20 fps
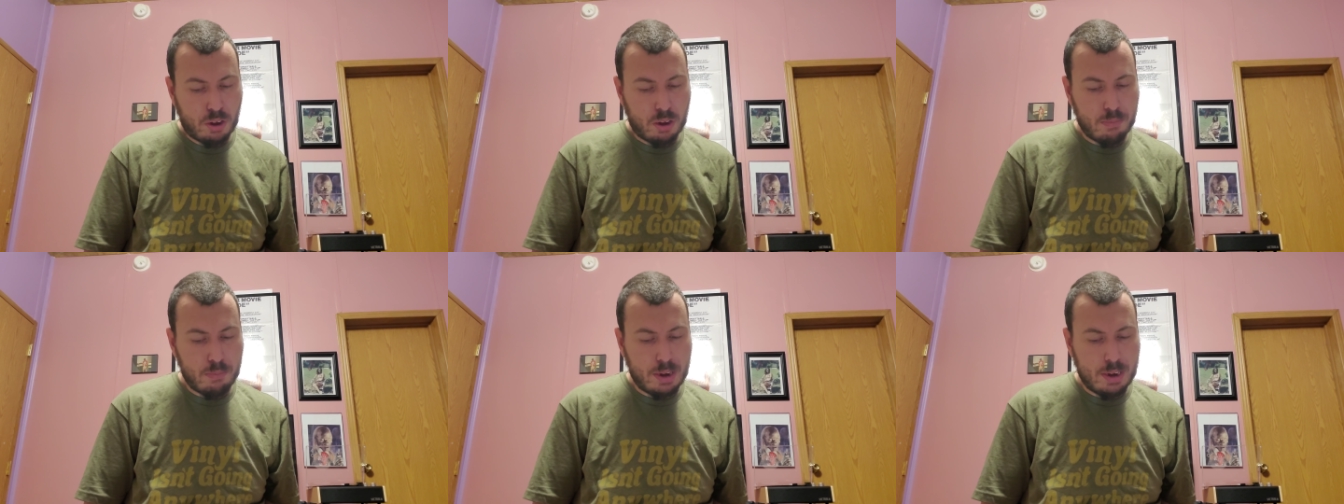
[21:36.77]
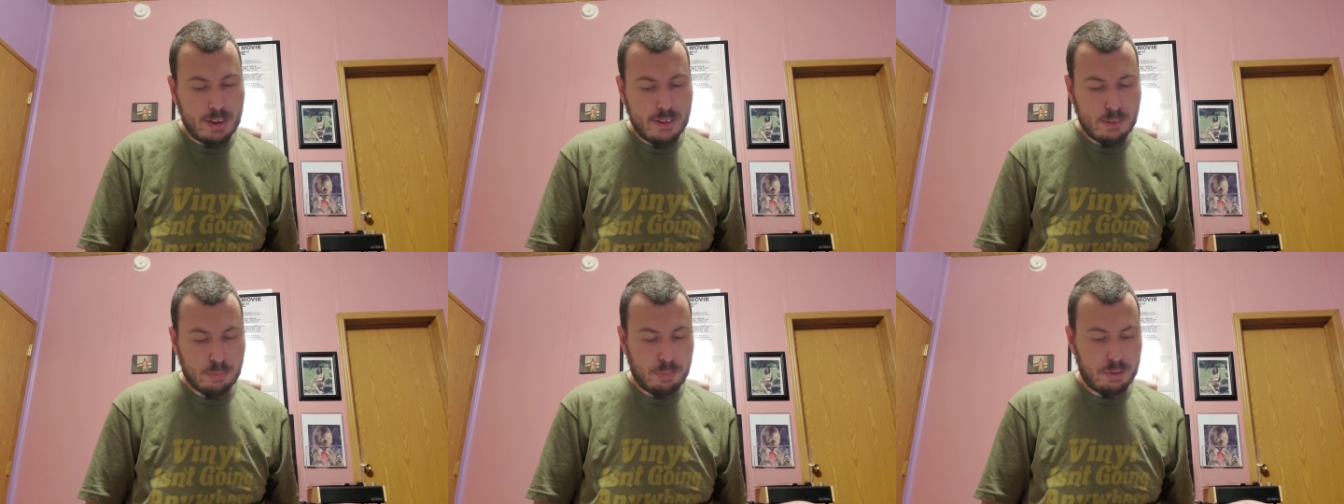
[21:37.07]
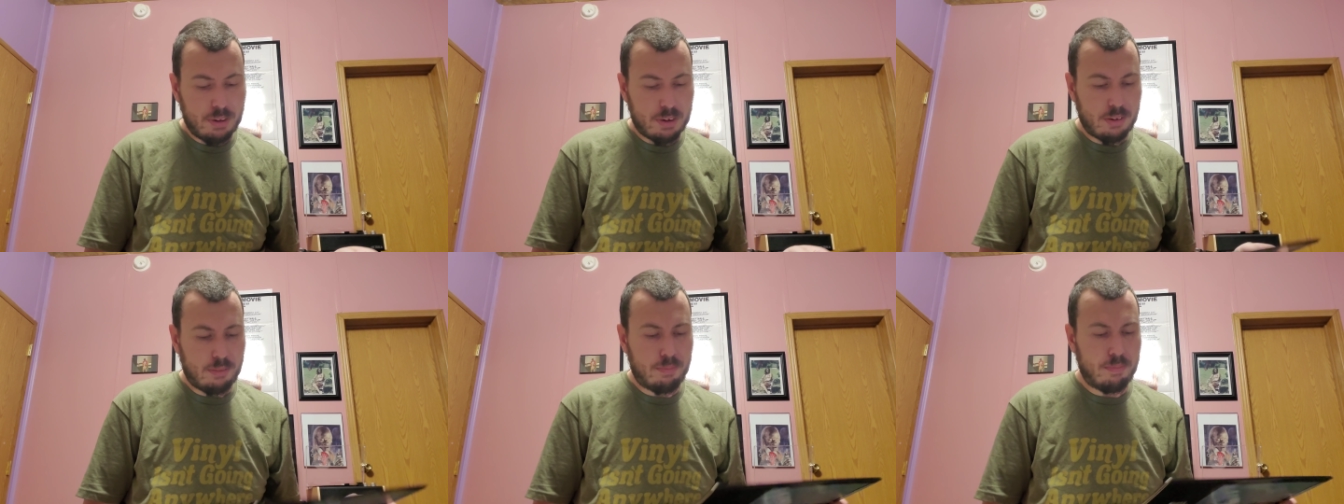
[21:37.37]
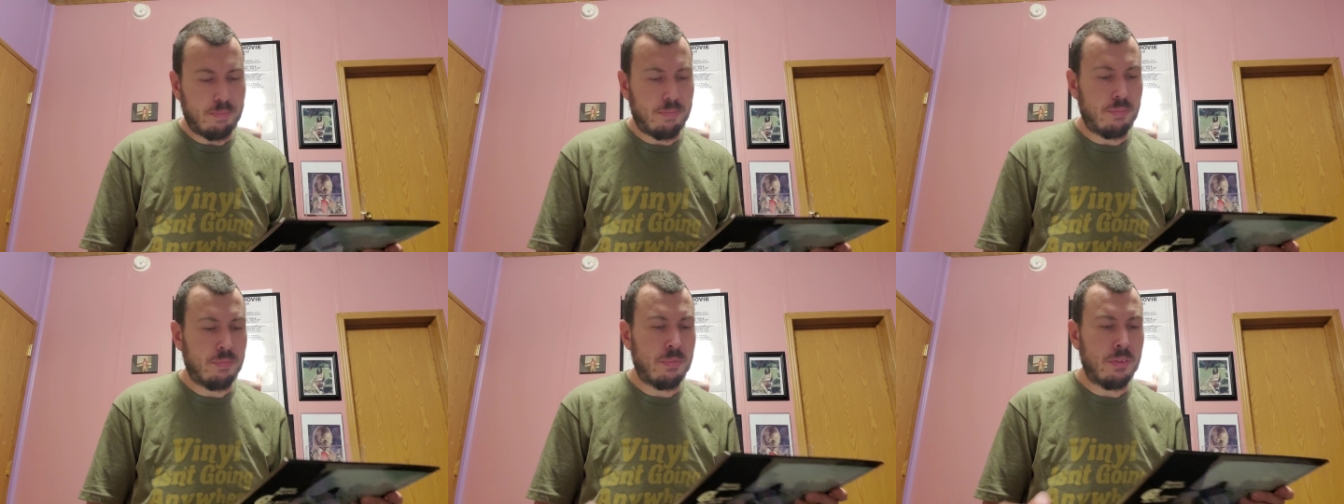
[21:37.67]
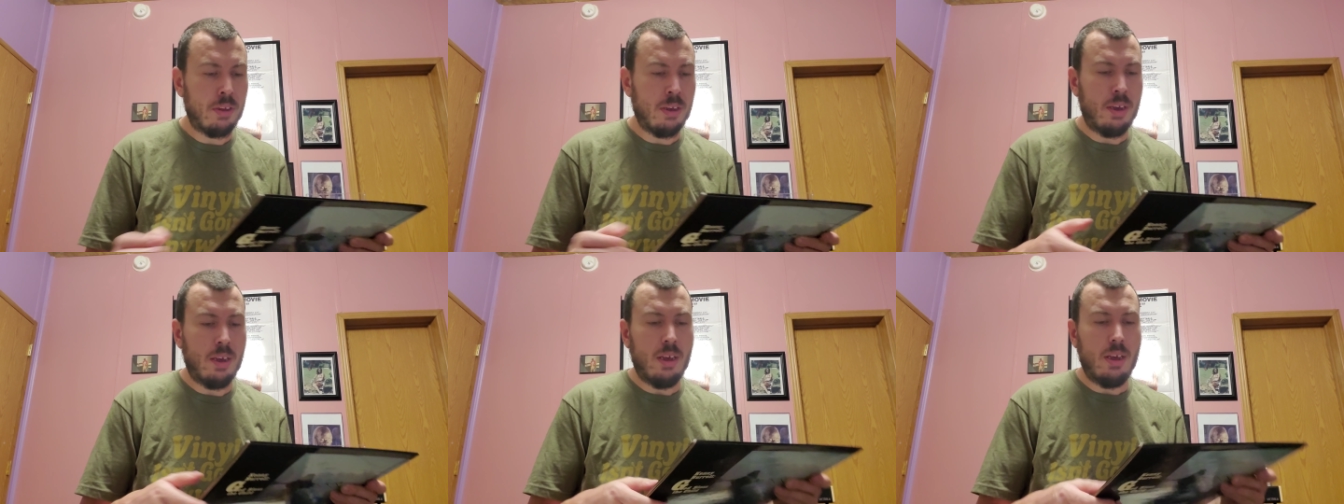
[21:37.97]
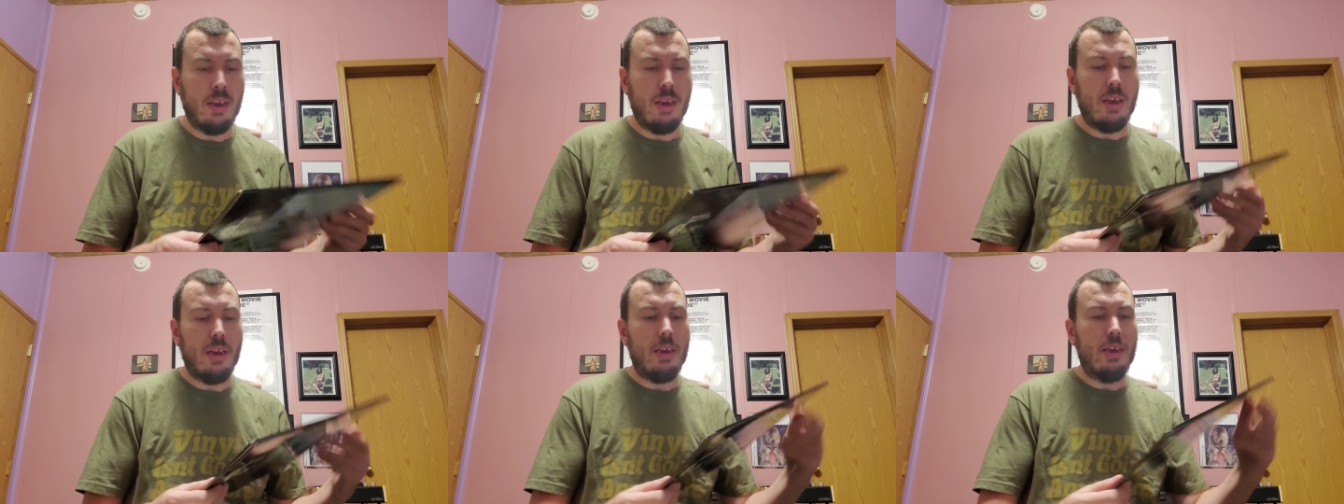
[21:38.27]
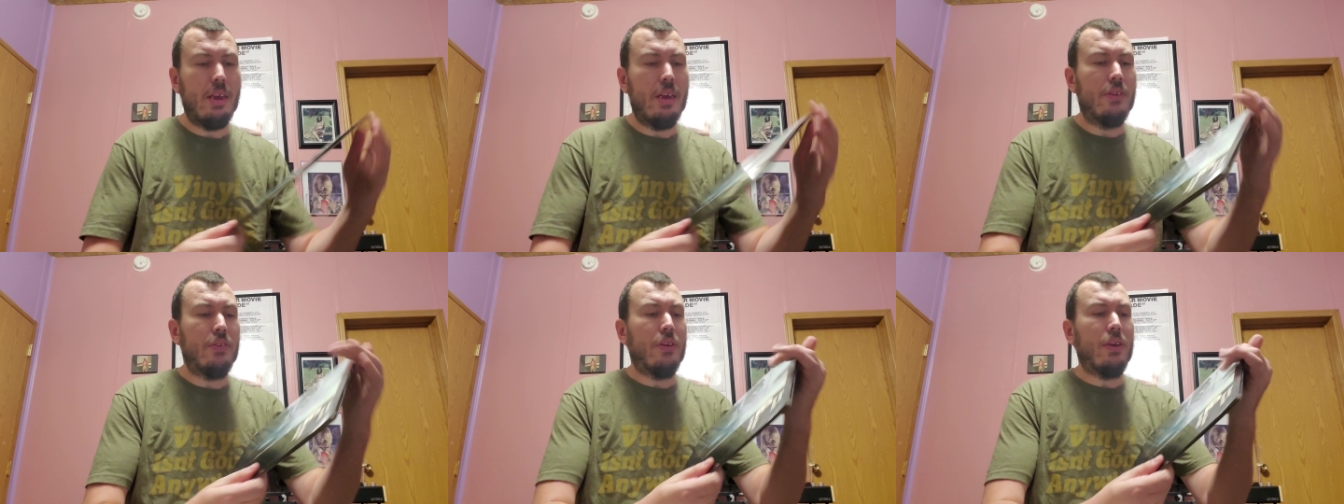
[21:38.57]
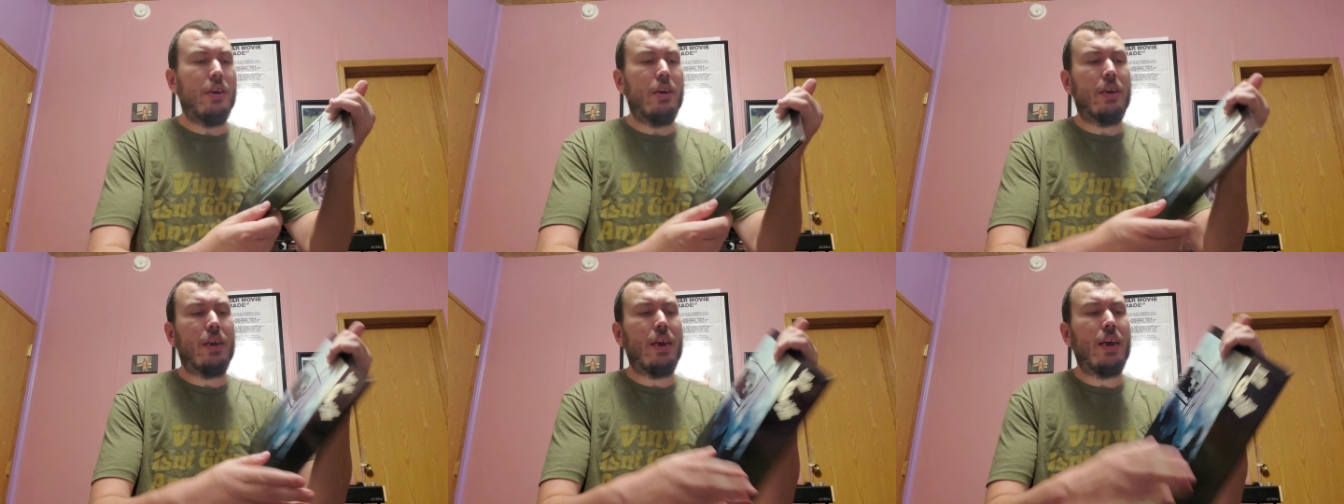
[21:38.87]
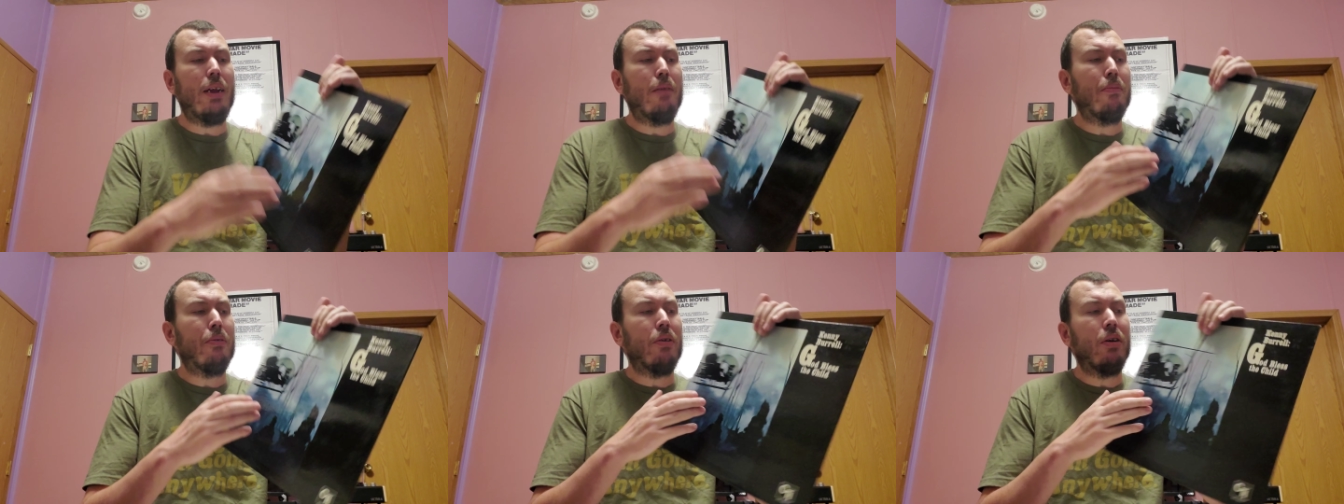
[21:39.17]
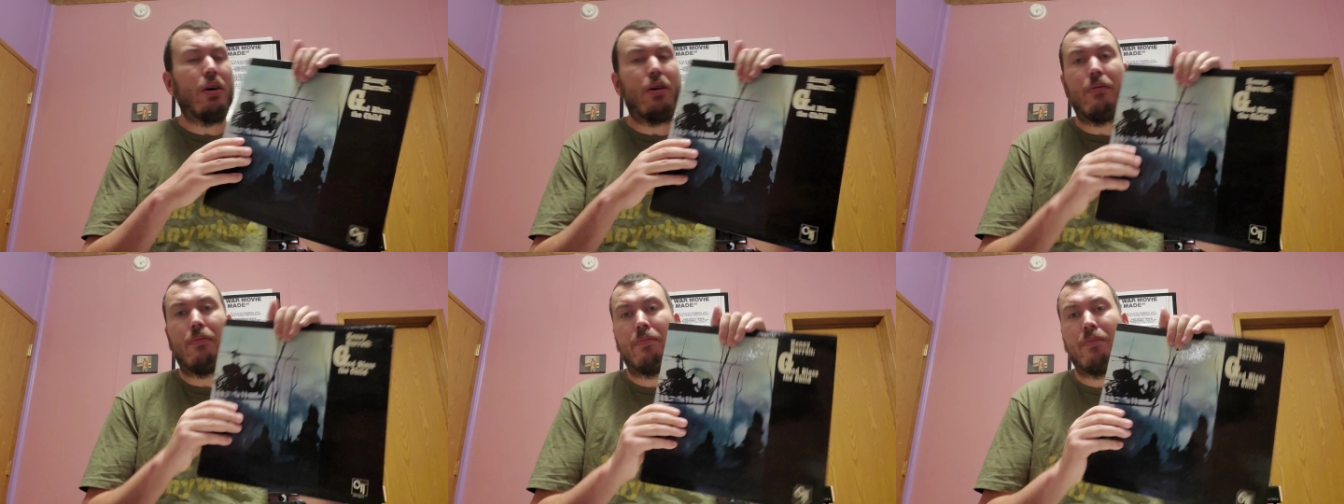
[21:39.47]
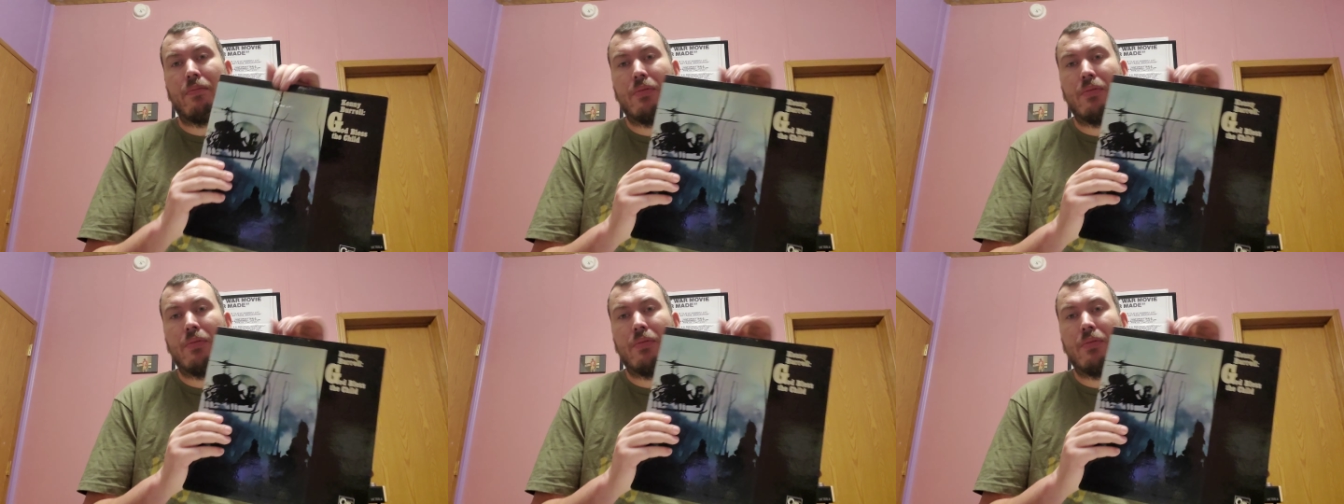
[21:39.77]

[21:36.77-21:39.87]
My next pick is Kenny Burrell,